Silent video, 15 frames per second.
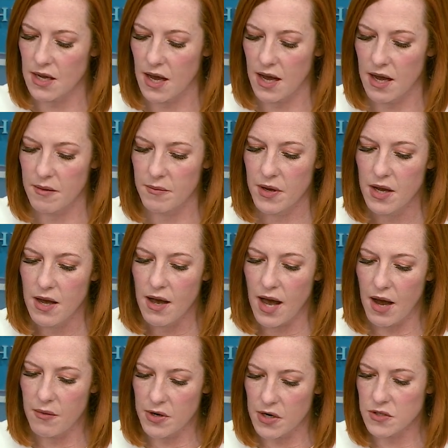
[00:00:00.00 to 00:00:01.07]

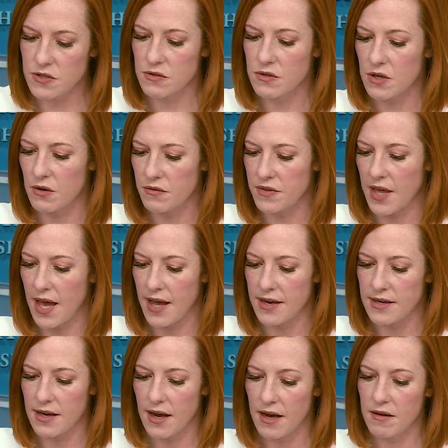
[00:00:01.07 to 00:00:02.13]
I would also note
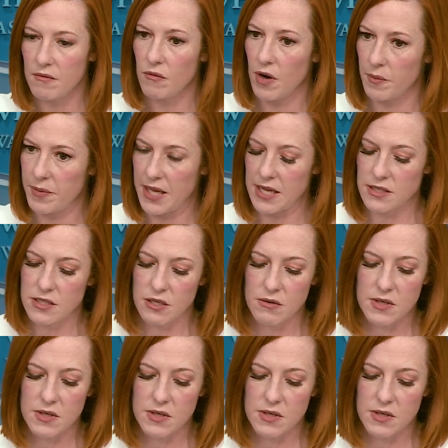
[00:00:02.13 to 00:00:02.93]
that while BA2